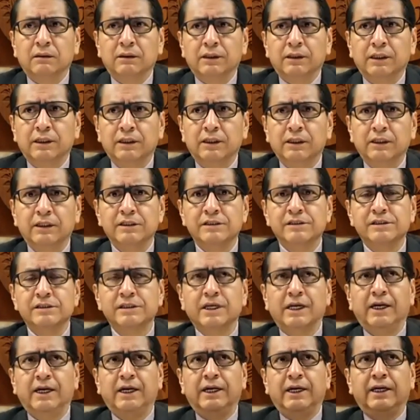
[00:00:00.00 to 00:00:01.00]
it is
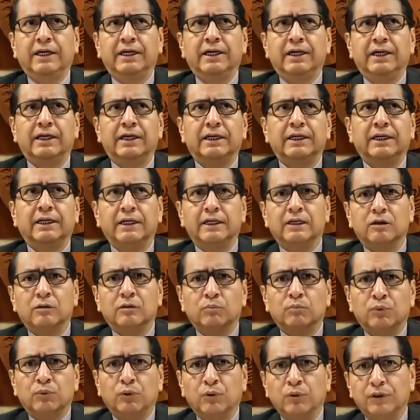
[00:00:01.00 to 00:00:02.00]
a, an
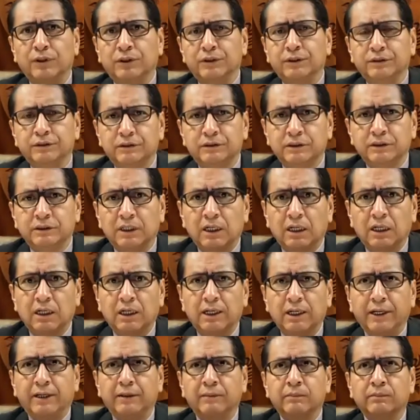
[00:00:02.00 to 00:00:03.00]
important
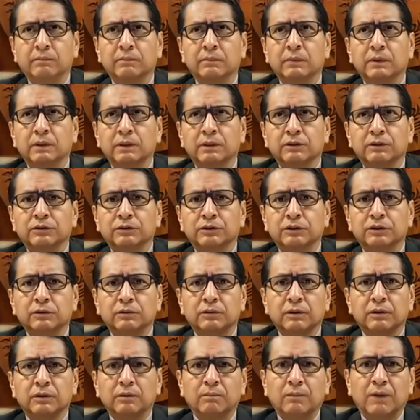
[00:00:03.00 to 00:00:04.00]
time to
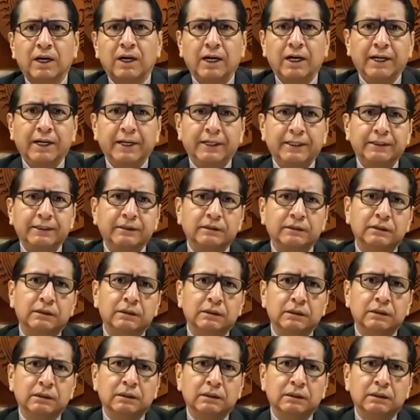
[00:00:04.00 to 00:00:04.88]
remind